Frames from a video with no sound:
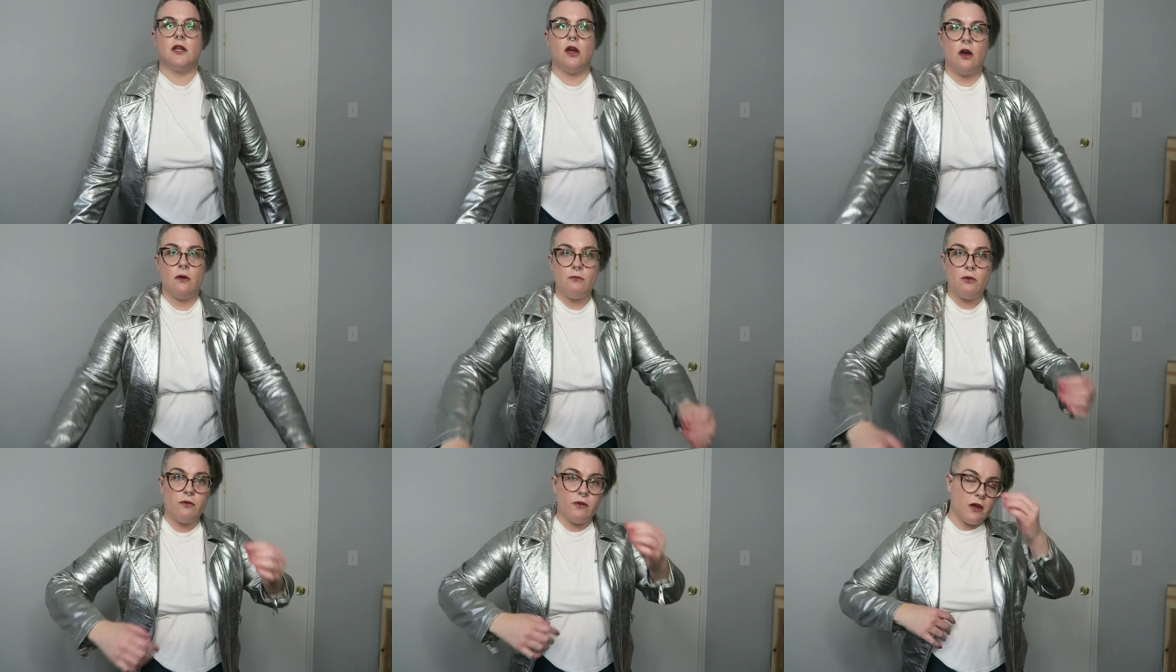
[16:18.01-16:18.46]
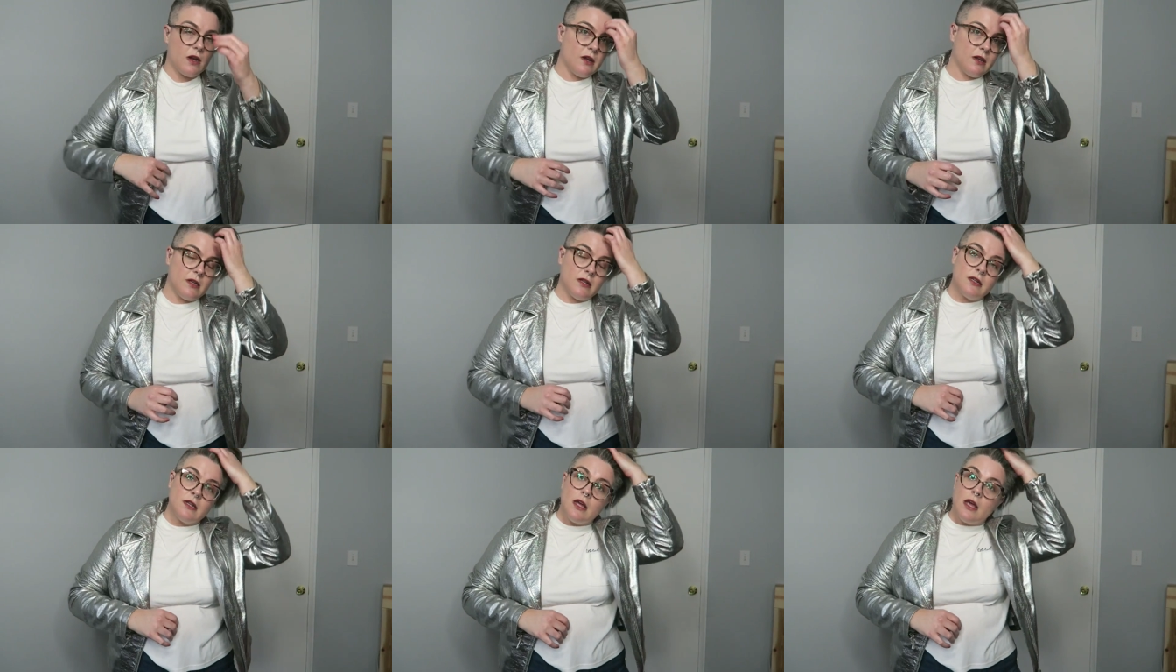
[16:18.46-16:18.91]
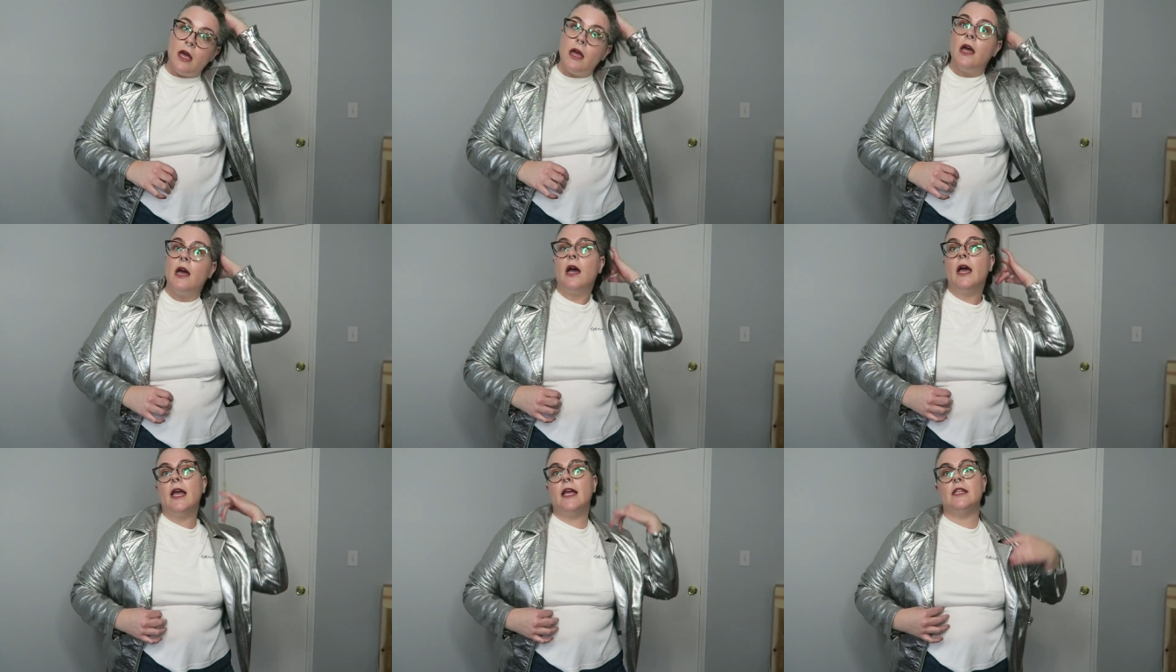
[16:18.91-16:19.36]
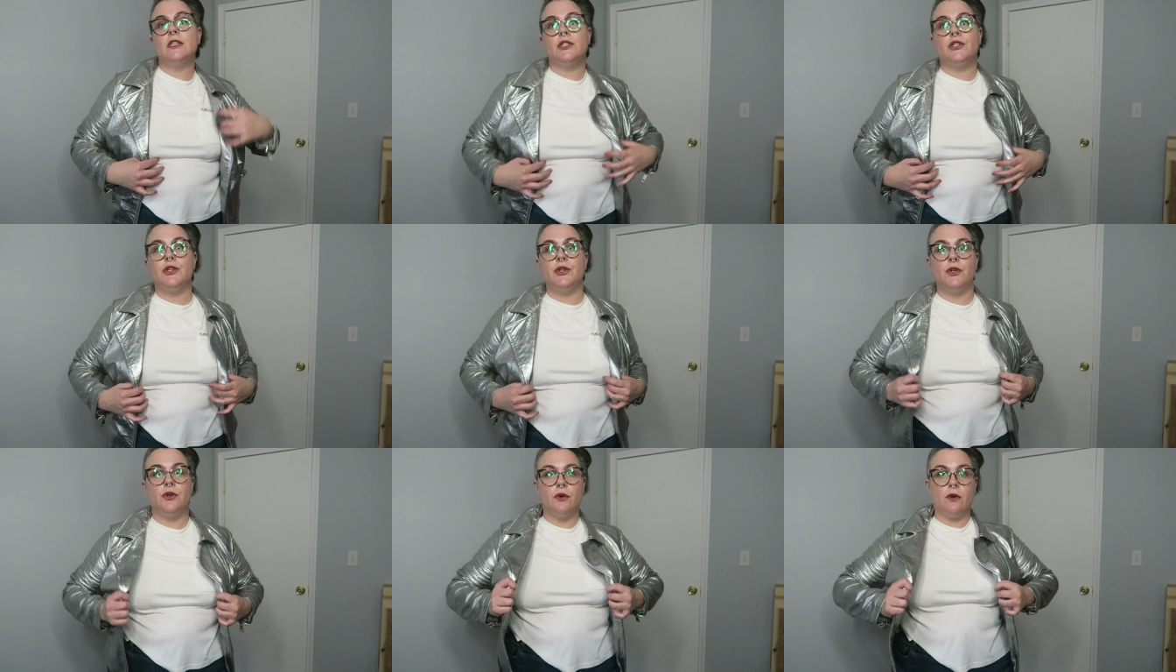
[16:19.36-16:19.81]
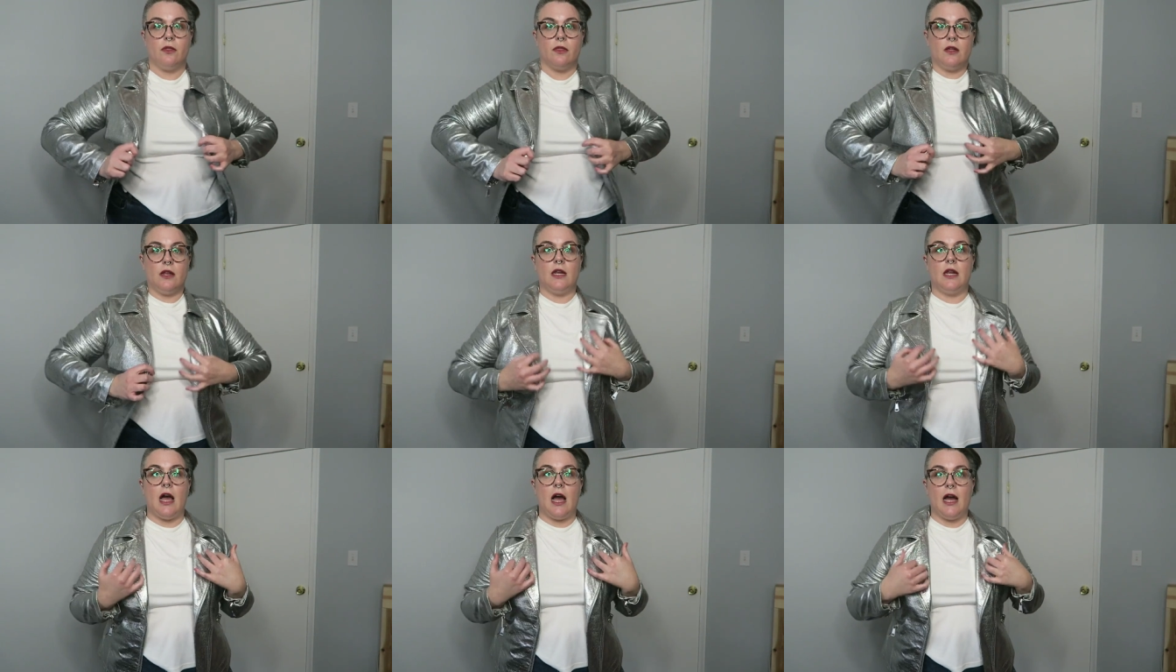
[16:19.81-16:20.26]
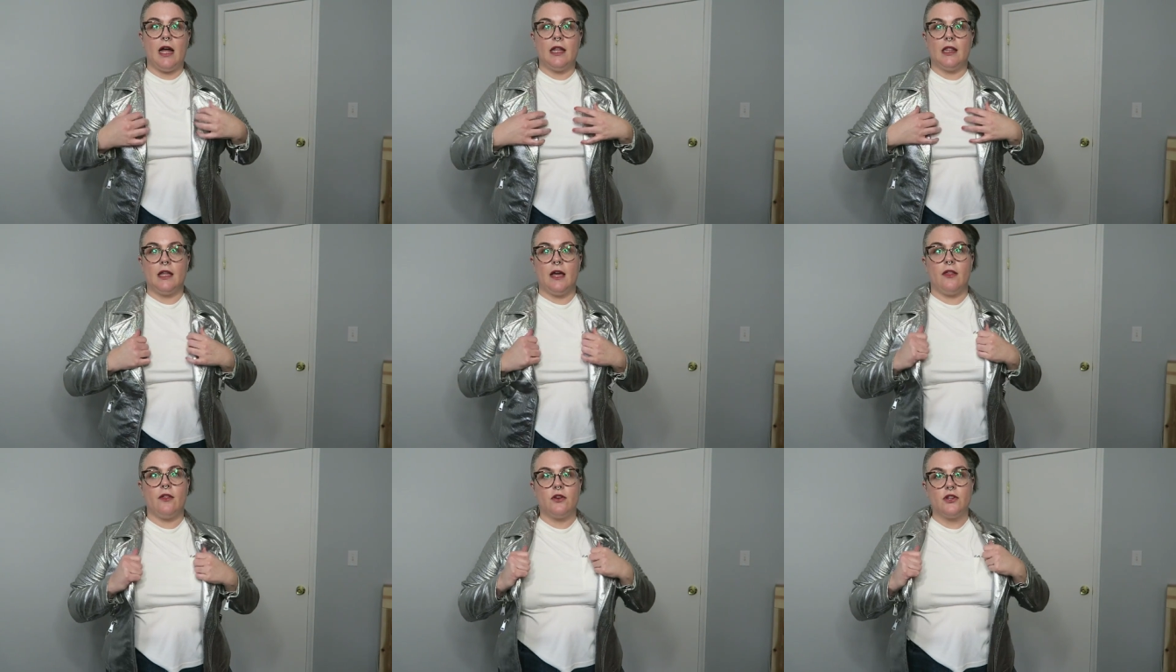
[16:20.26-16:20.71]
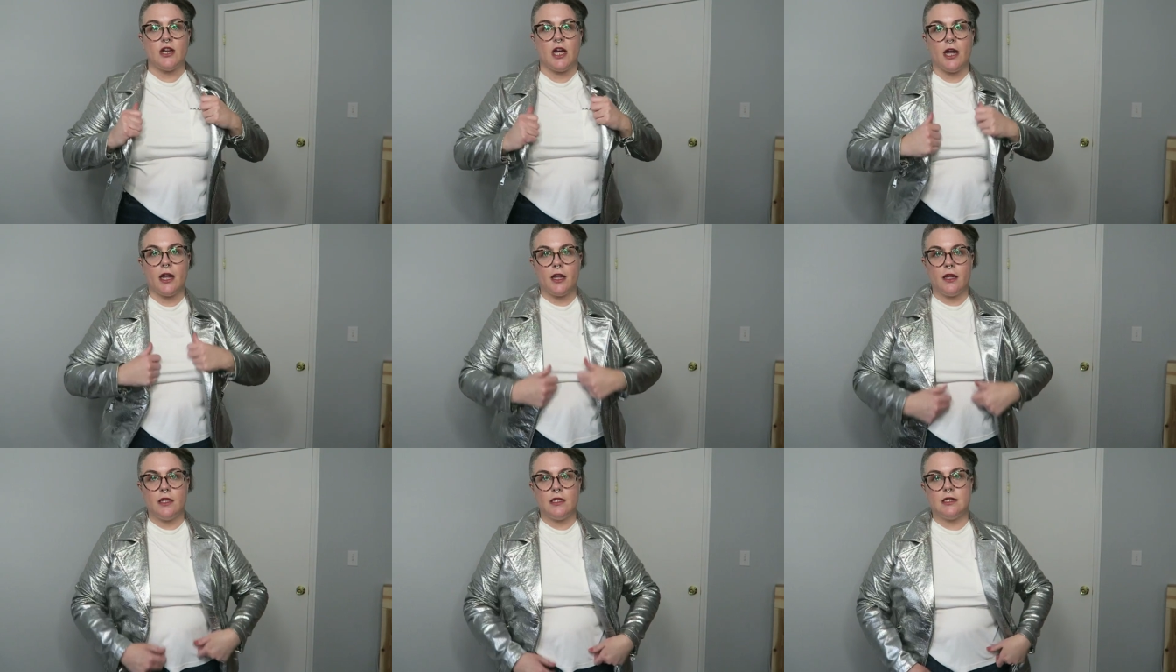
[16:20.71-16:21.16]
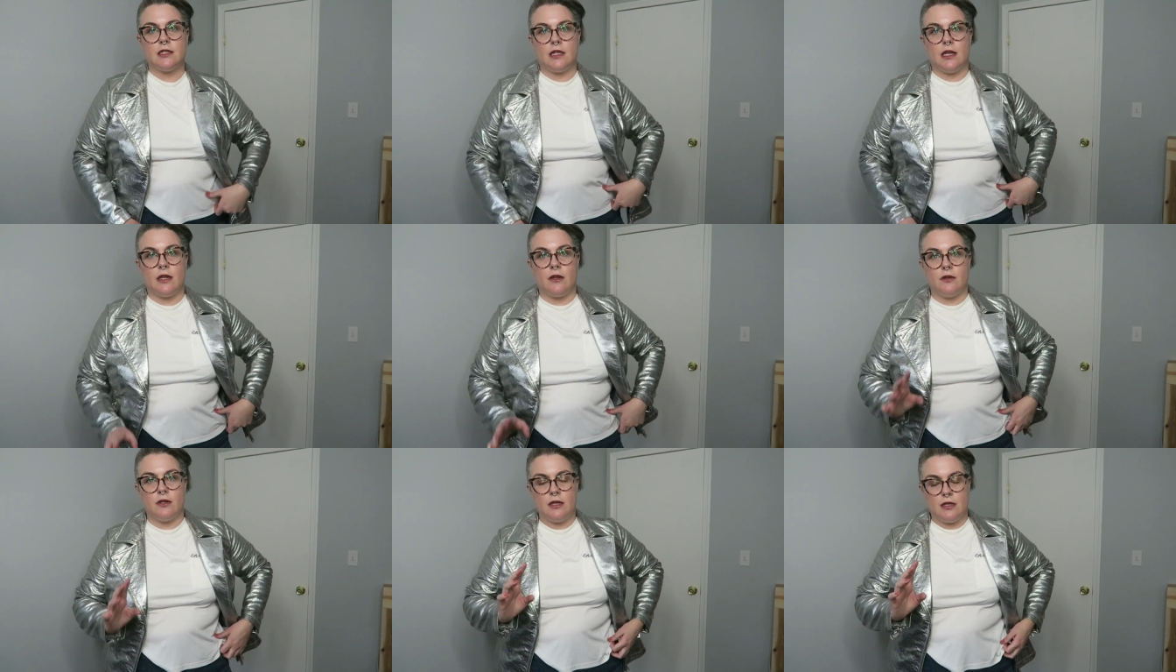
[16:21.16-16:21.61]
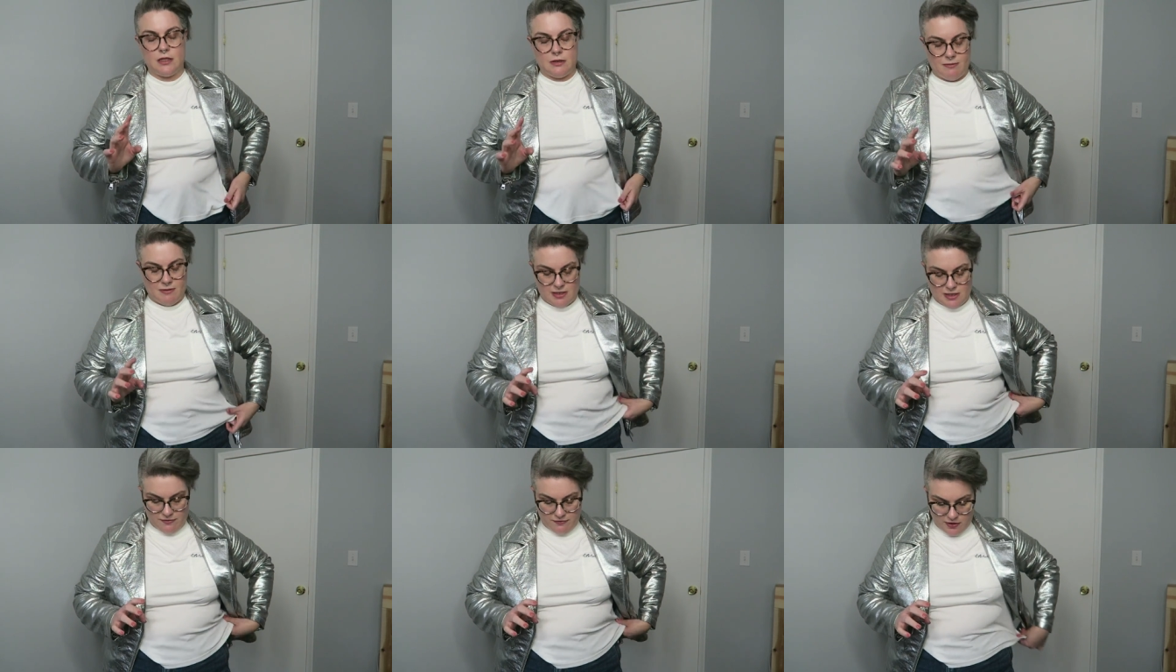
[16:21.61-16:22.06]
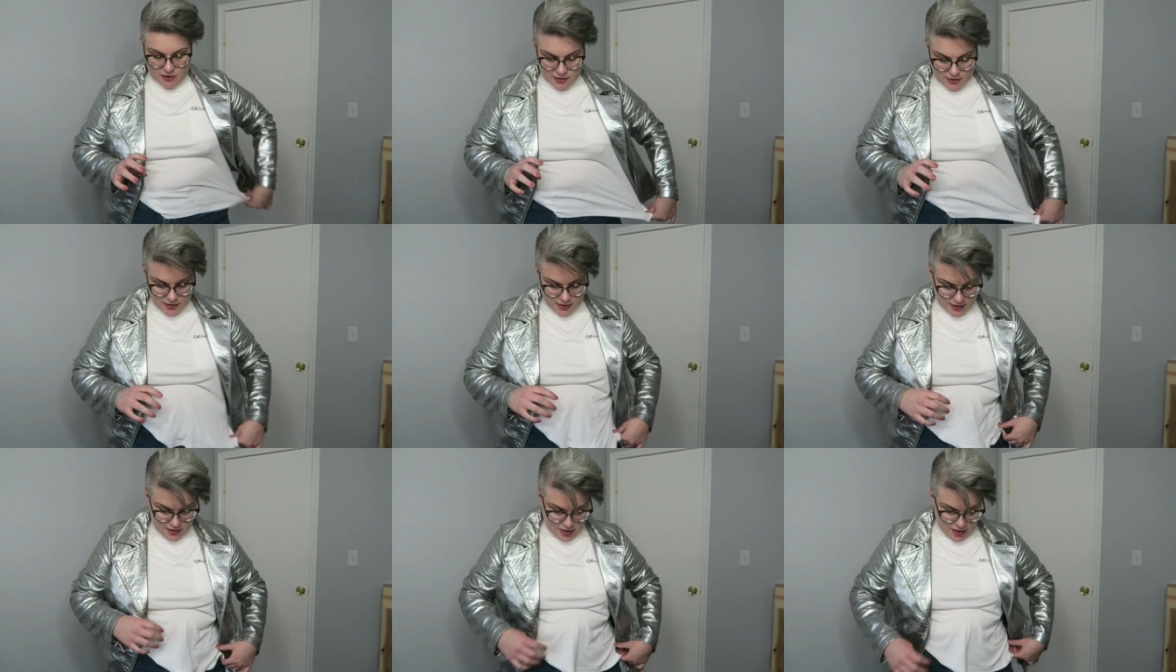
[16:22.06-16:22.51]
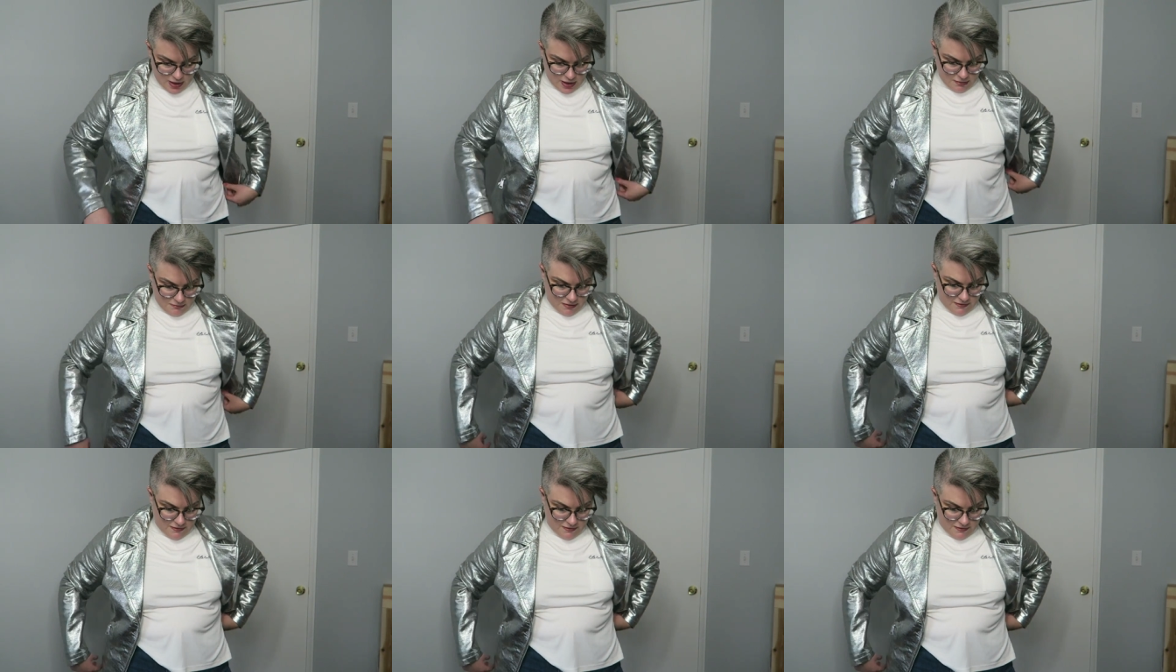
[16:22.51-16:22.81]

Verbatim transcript: So moving on into the not leather jackets, like specifically,